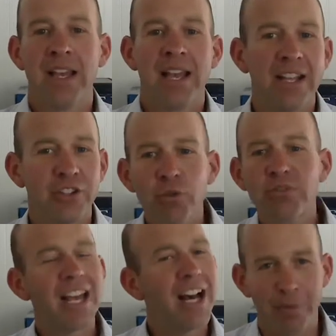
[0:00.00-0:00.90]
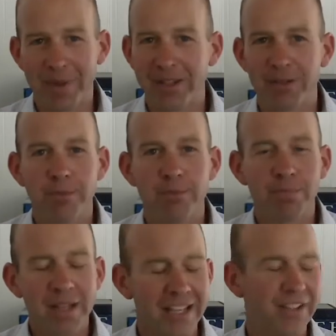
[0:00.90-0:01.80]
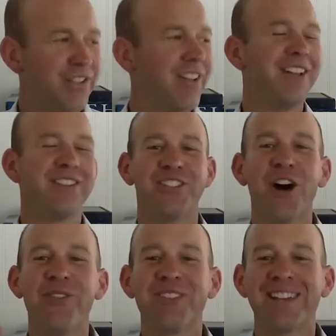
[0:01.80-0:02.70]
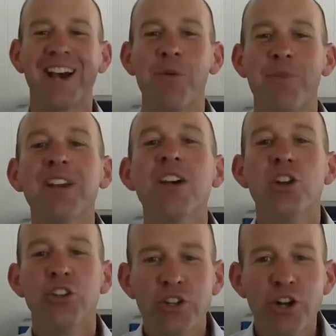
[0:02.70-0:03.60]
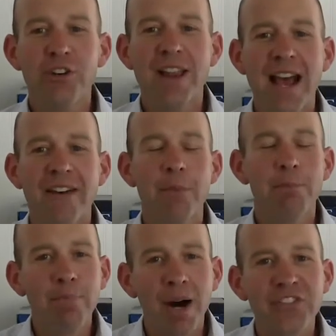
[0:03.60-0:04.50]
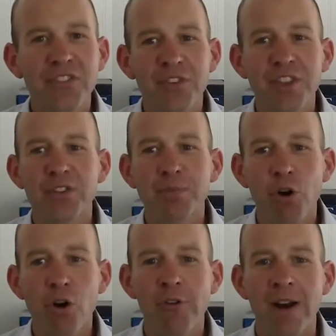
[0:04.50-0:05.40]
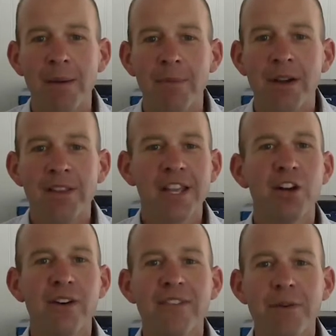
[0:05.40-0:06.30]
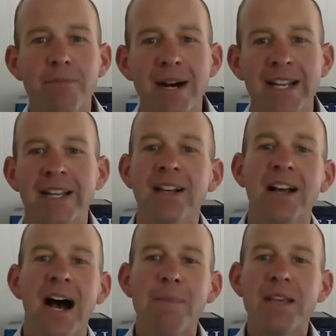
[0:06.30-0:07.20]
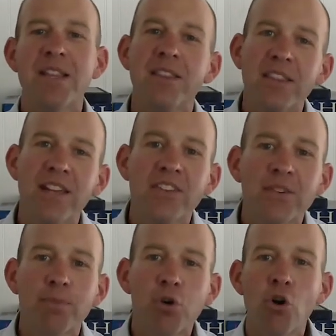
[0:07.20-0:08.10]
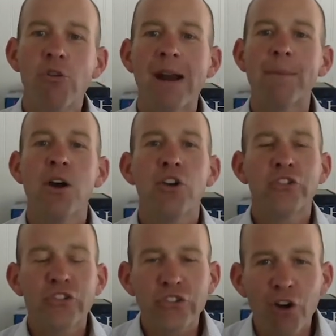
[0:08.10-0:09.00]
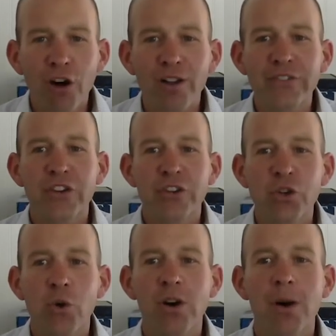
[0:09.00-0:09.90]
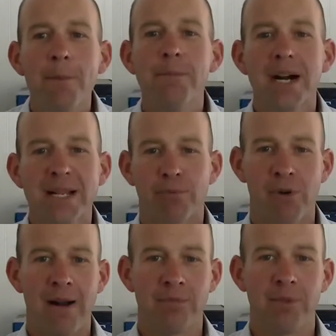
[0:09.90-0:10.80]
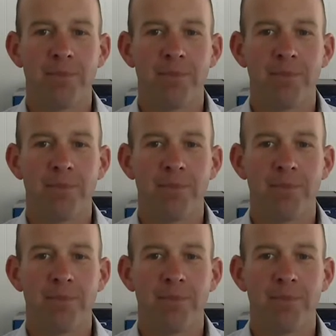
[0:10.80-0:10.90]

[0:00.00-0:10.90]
And don't tell me, please, don't tell me you don't have the budget for this program, that you don't have the money. I mean, this program solves your money problem.